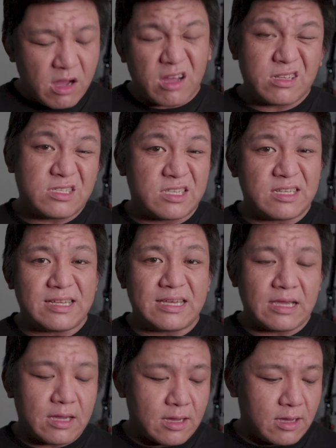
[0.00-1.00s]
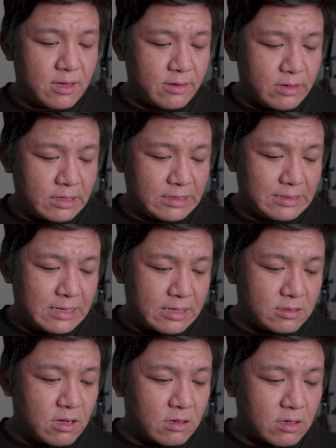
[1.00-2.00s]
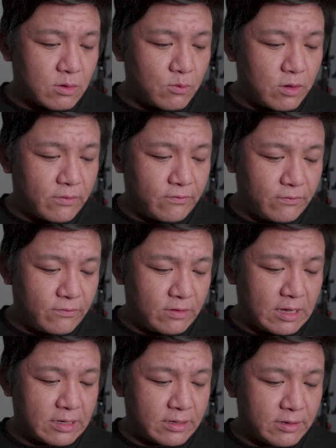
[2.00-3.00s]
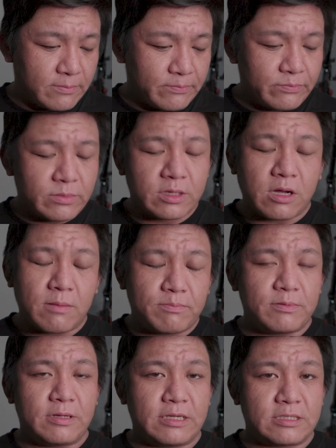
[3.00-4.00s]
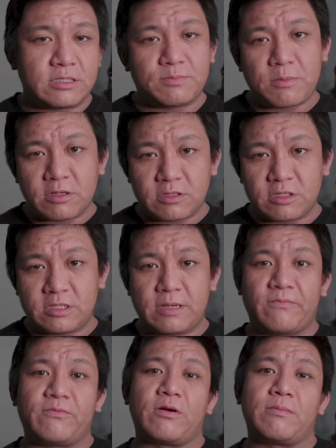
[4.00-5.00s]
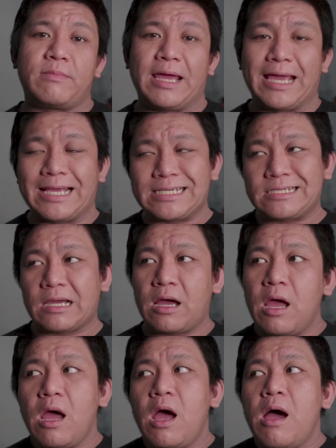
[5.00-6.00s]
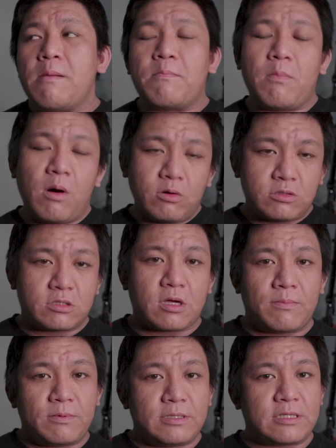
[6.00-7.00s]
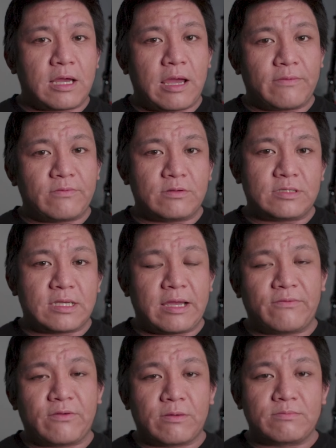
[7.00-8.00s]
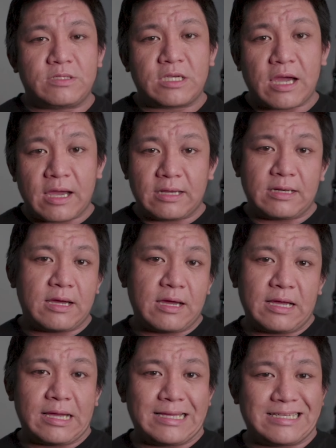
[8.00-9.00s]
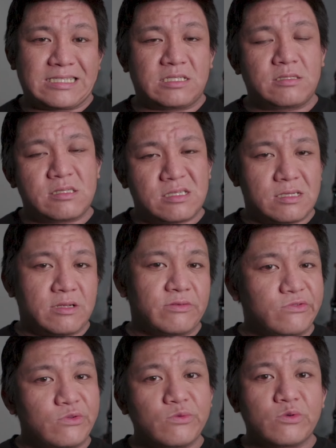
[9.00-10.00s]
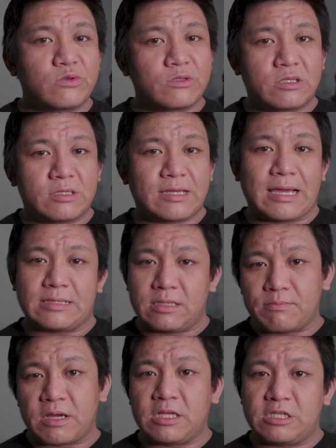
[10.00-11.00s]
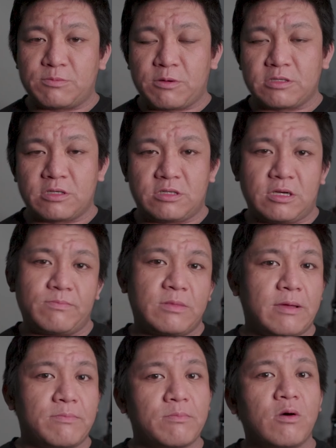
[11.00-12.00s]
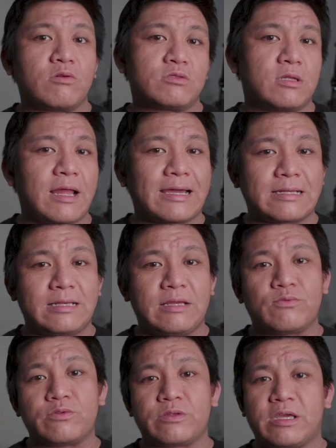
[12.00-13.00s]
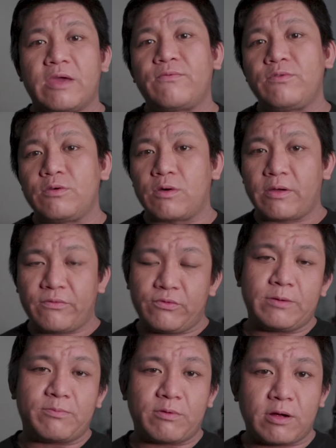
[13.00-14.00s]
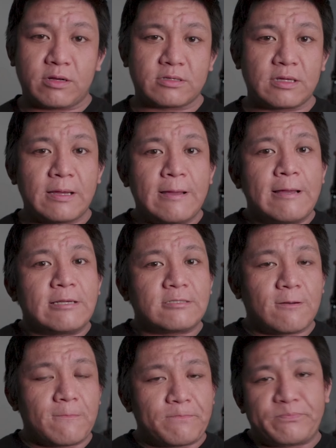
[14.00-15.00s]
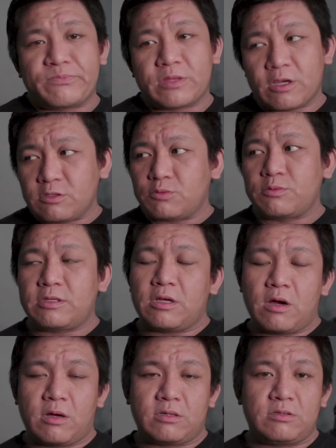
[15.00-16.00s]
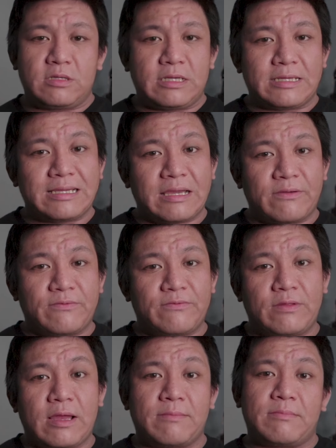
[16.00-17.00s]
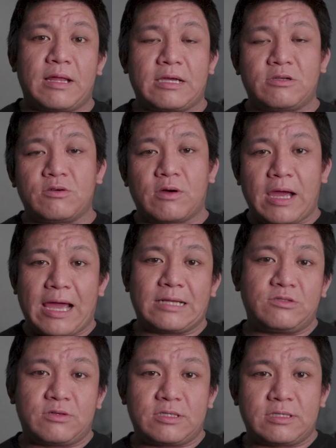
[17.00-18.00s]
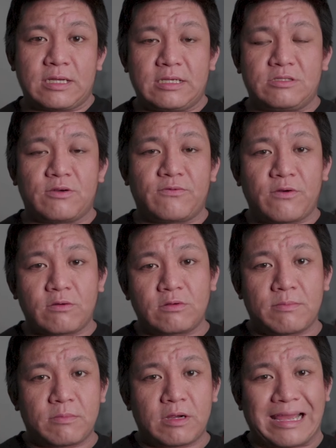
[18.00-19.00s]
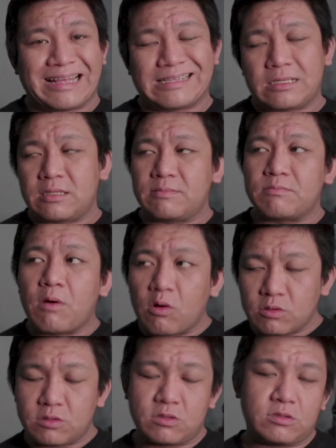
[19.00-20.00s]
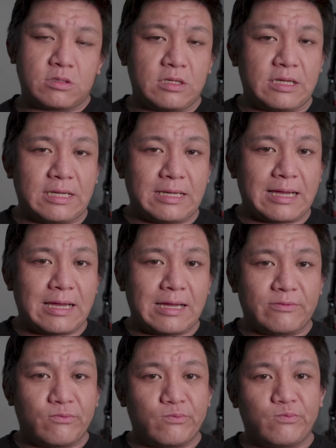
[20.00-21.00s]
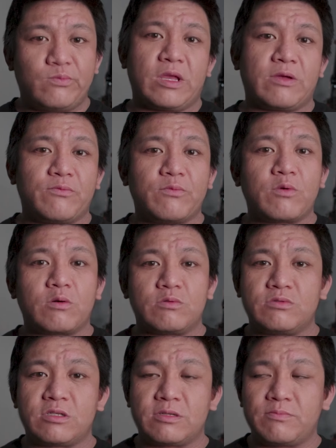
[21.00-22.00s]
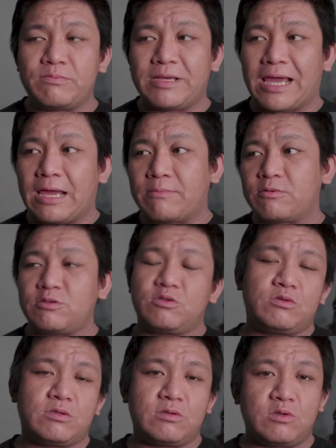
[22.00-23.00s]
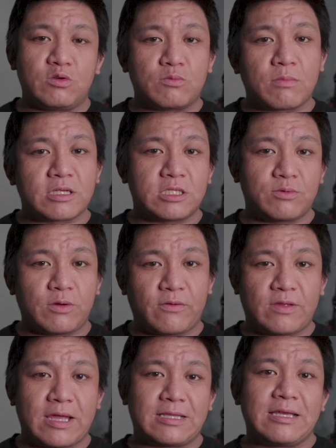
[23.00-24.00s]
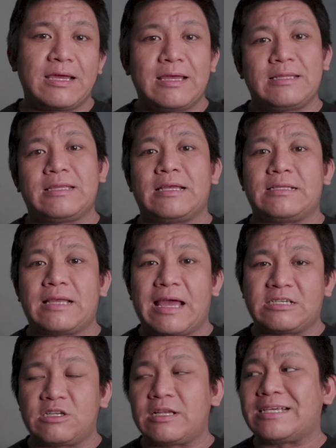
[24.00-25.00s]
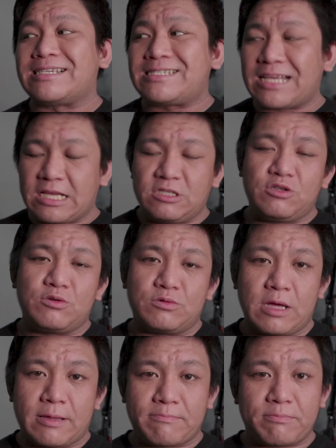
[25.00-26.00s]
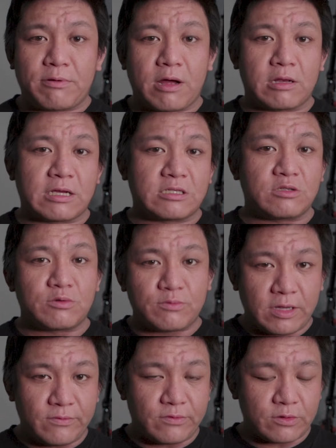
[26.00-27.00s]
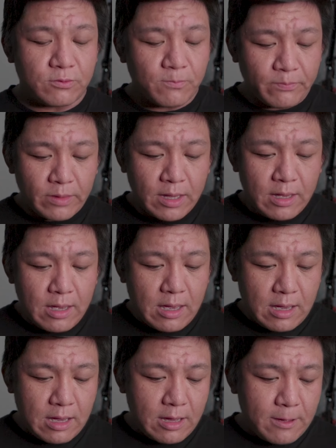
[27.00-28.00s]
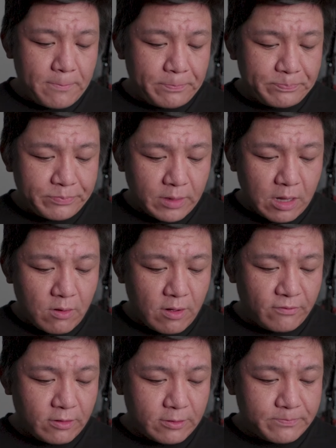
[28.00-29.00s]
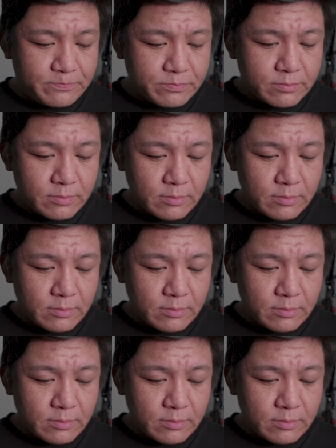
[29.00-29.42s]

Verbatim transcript: honestly, uh, yeah, talking with like company sponsorship from Asia, most companies I have to say from China is you wouldn't get money sponsorship. They most likely would give you a free product so those would only give them like your address and your phone number and mostly uh, they won't be able to do much with that than actually send you that product to review. Um, however,